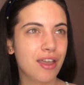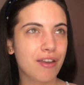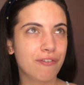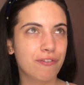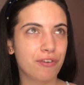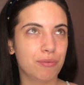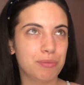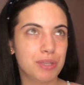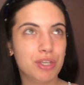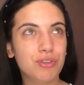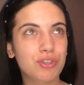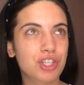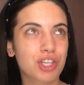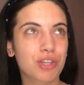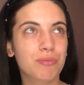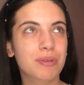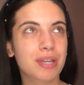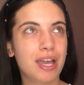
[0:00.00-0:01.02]
from
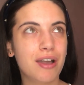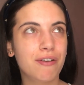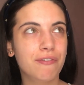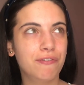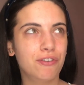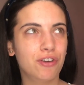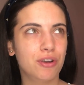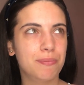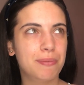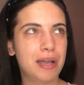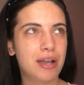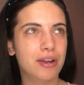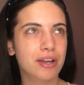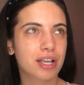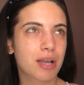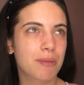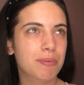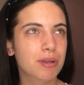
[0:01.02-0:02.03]
YouTube now for about
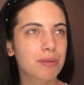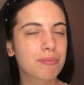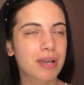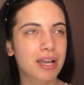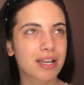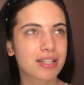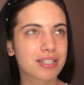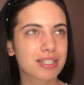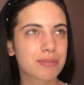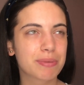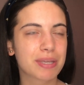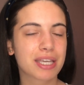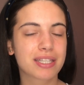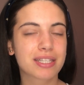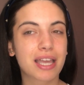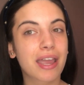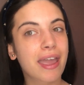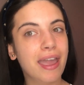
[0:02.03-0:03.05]
a couple of months
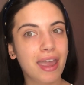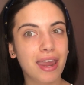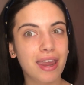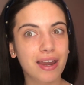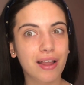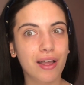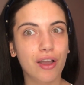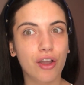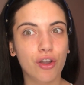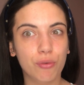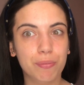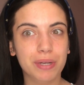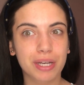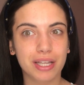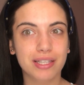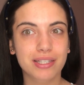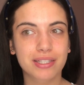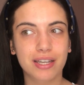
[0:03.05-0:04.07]
because I hate
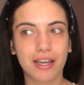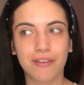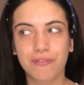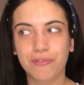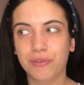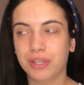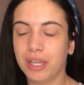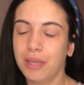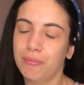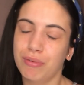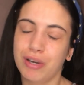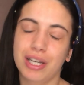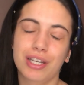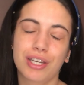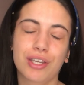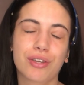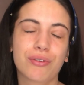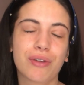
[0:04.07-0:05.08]
opening stuff when they're
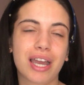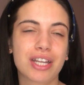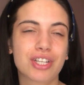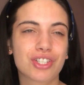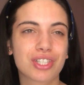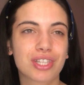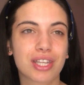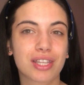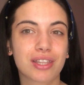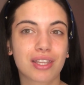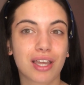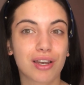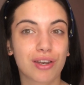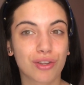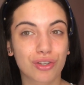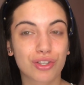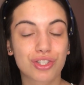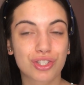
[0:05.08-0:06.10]
brand new. I just think they
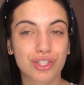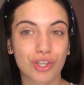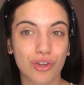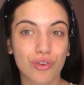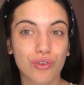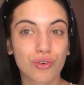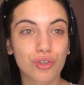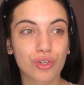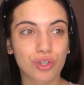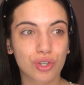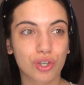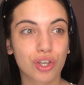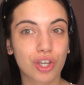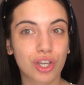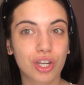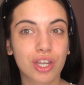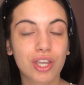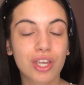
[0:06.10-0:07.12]
look so
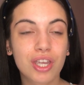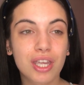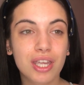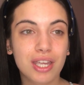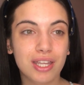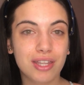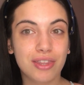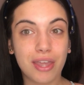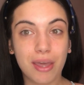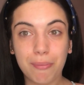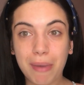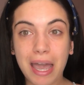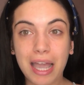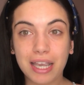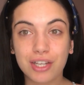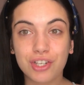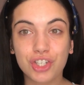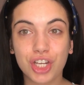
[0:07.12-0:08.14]
good in their
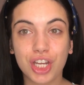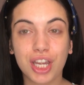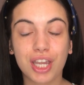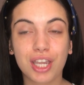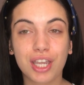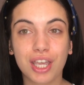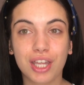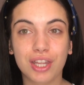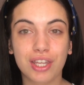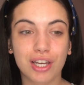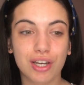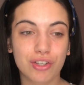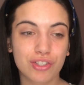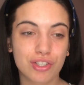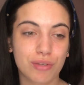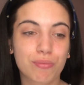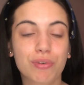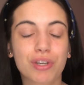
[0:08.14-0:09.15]
packaging and they look
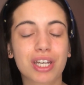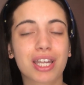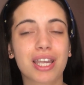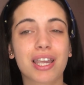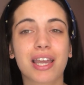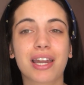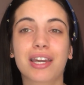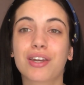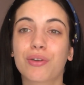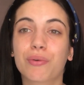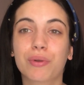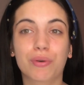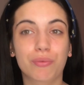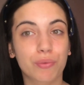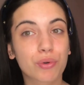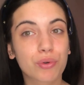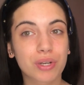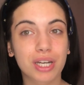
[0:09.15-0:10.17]
so pretty and I don't want to
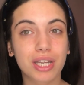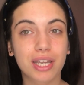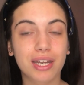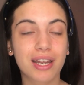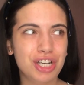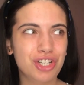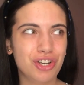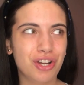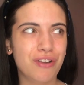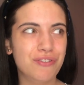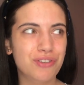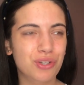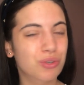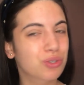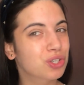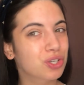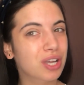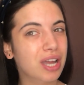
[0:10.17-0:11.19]
ruin it. Pretty sure I've
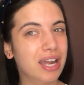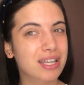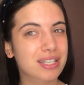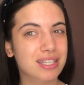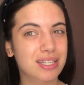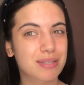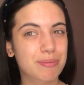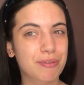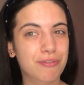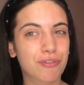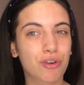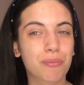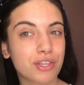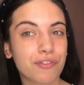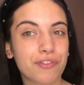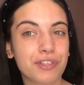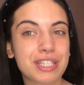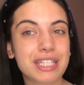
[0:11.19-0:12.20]
told you guys this before.
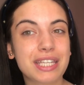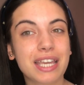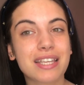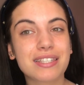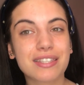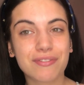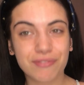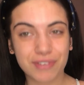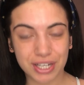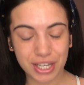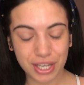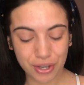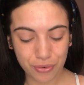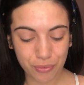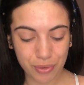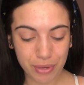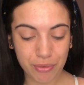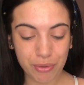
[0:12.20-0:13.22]
So for today's
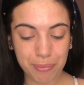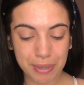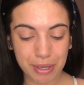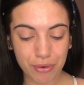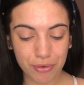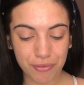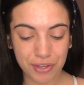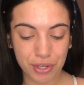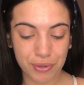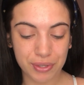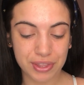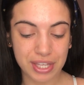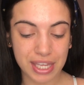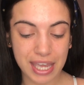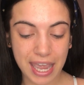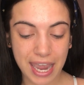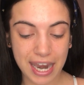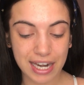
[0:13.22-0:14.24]
video, we will be reviewing
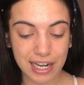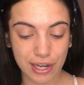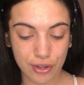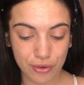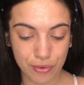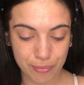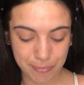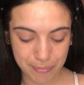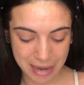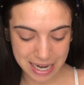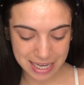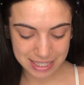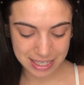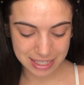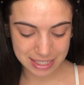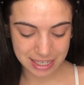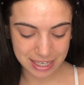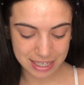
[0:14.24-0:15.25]
the Halo by
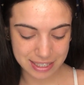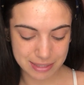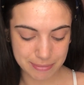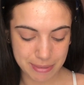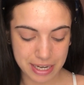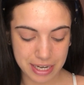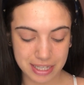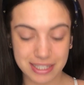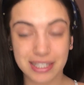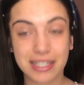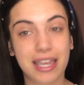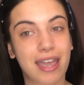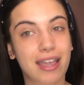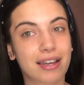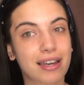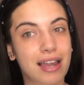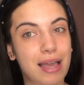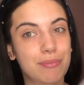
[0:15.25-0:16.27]
Technic Cosmetics
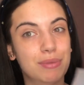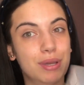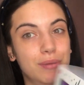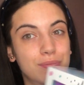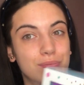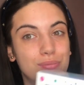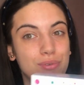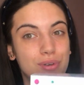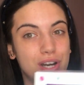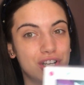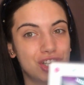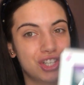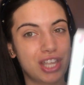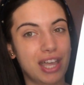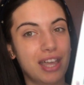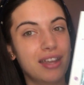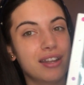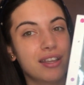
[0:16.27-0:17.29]
Get Glam brush
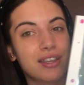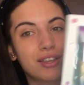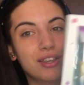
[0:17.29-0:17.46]
set,